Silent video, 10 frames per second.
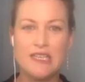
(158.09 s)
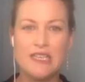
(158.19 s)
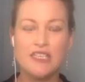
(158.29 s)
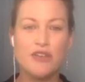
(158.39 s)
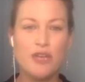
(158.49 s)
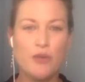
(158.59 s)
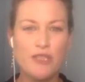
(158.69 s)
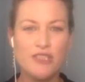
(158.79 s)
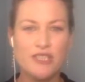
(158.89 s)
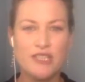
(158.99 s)
it's a great
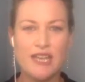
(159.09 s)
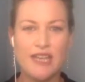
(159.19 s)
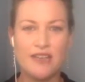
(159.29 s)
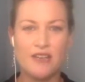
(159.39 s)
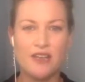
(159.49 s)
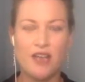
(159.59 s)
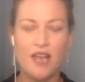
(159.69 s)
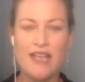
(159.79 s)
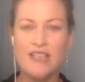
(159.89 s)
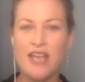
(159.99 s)
question. And
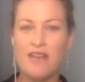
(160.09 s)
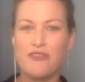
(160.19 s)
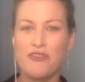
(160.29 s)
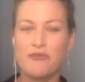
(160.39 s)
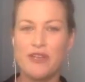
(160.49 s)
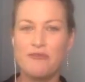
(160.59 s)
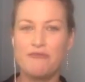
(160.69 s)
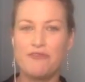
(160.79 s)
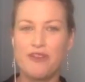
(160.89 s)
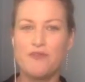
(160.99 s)
I actually have three
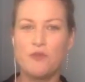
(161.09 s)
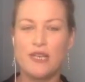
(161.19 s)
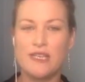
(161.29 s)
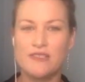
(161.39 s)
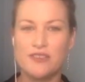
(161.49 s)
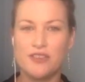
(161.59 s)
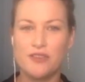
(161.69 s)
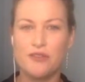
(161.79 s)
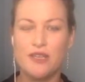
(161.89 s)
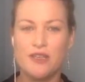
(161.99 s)
favorite ways to